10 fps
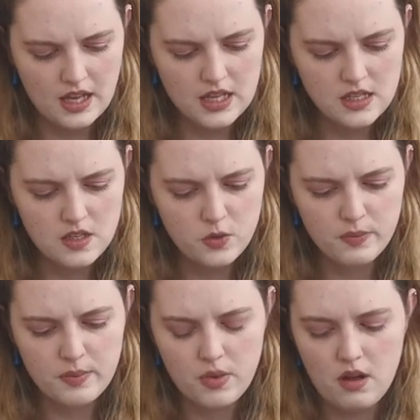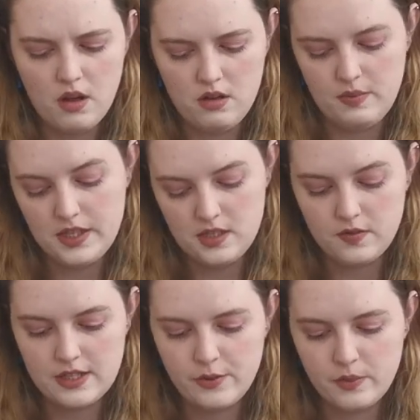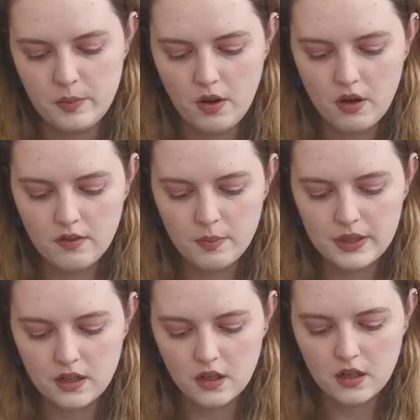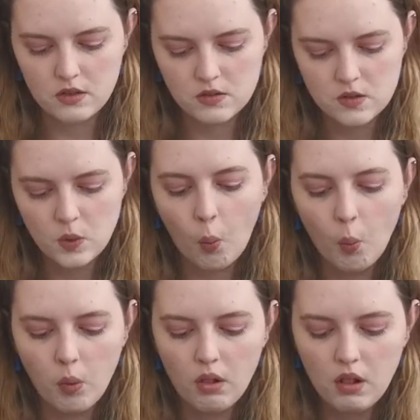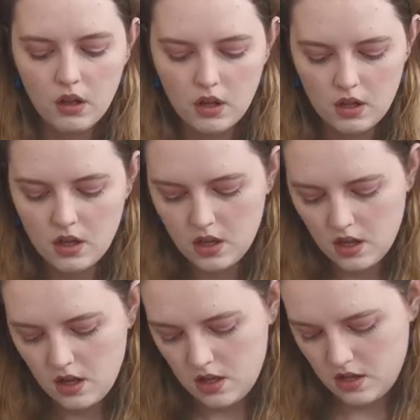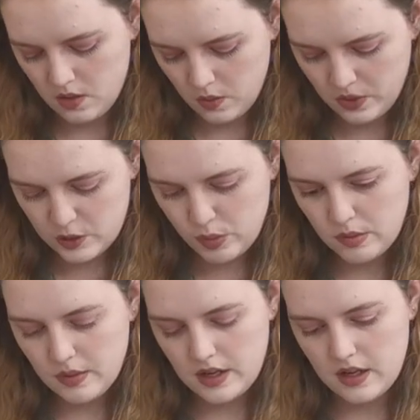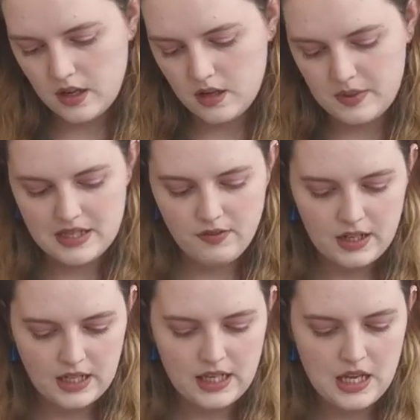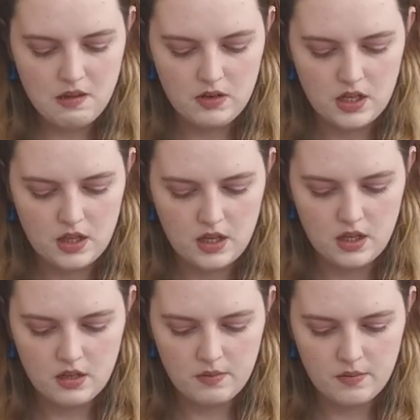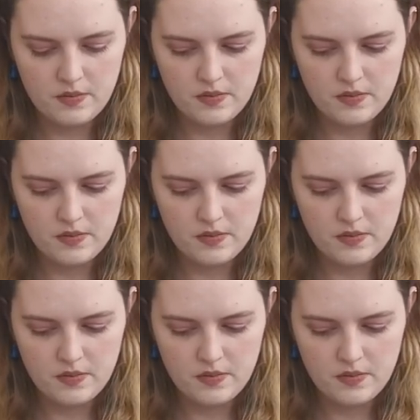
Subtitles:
I guess this would have been it's obviously would have been part of a bigger ensemble, which probably, it's definitely like an evening thing.